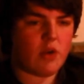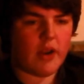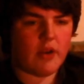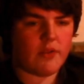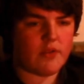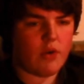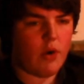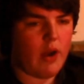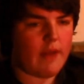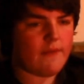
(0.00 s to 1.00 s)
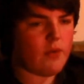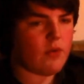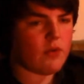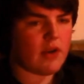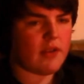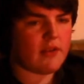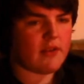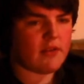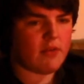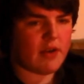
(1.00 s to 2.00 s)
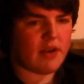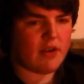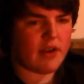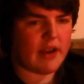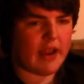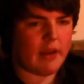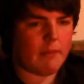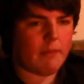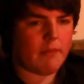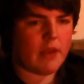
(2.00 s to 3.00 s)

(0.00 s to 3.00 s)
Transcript: knocking on the door at 4:29 a.m.